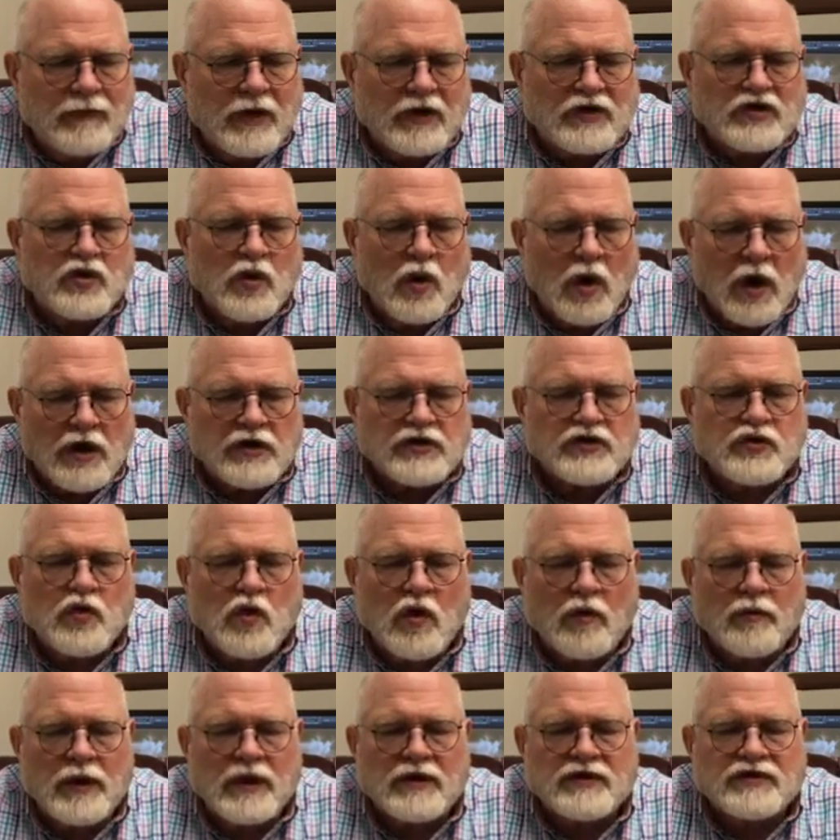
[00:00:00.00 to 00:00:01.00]
to us who
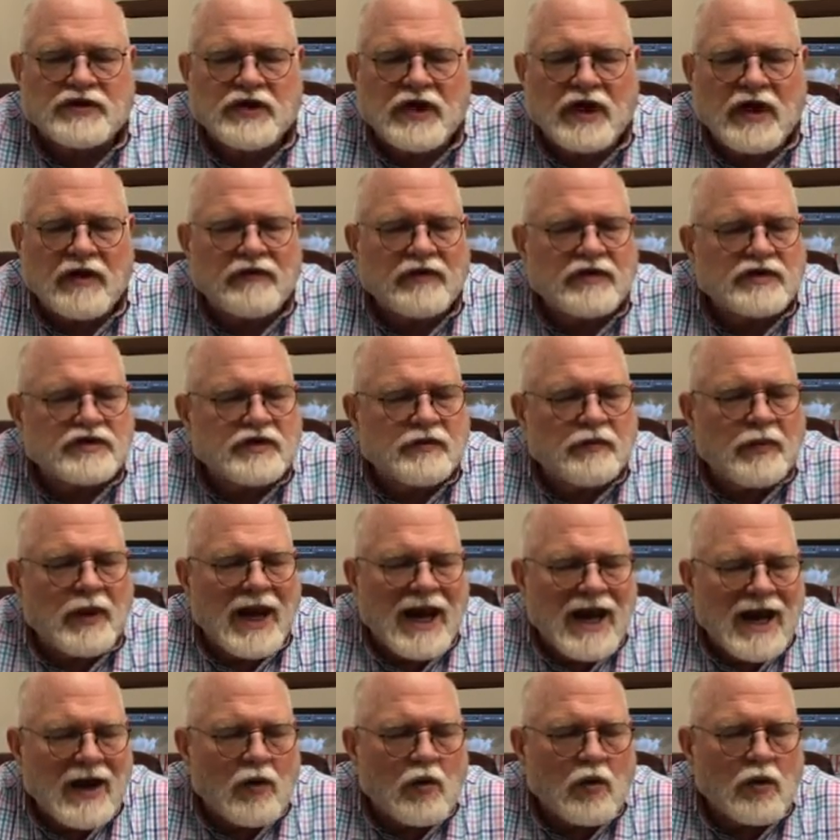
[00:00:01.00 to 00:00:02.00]
are being saved is the
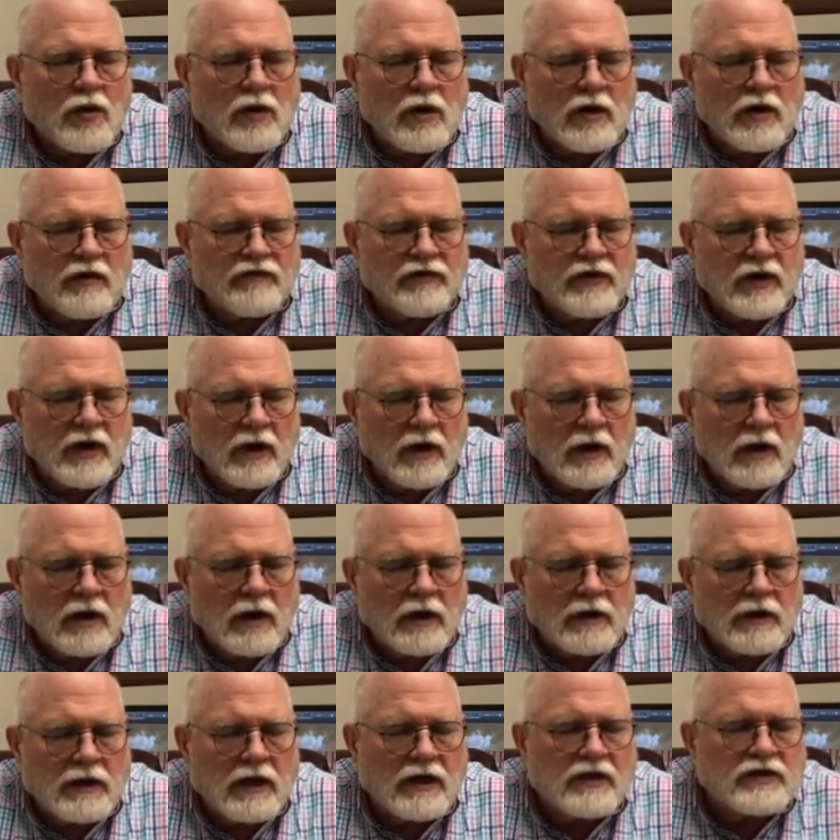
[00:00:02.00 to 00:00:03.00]
power of
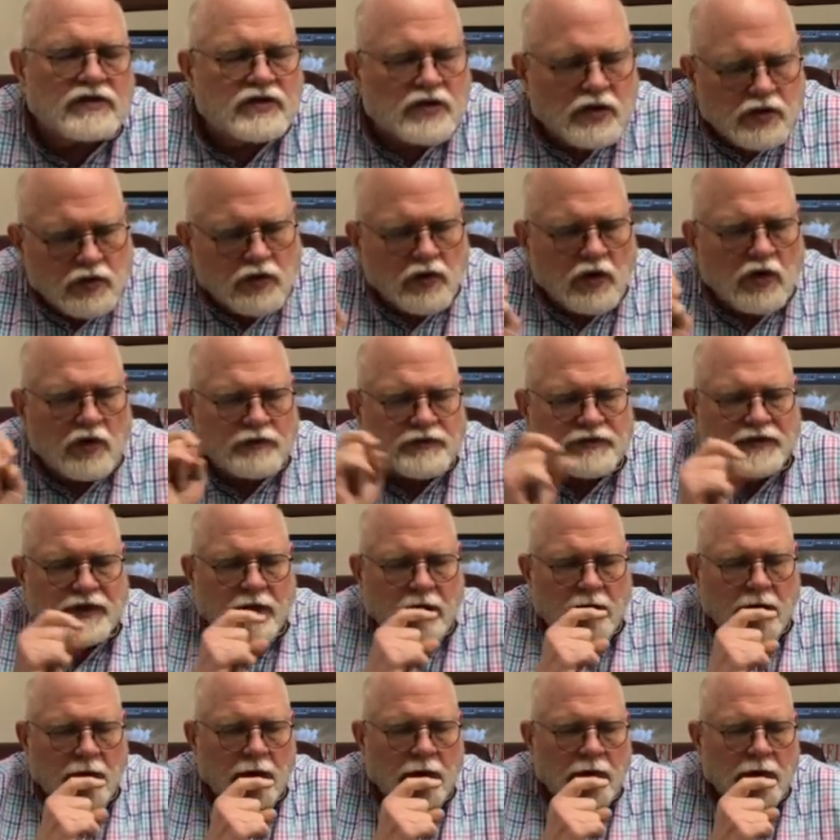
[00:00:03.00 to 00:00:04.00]
God. And there's two groups
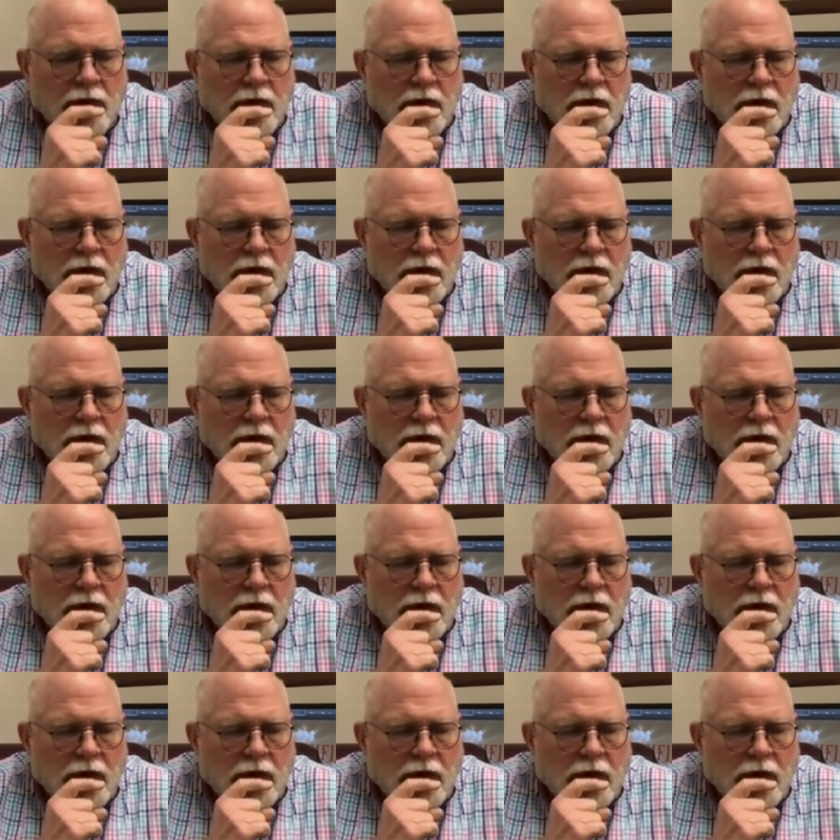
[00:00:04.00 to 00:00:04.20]
there.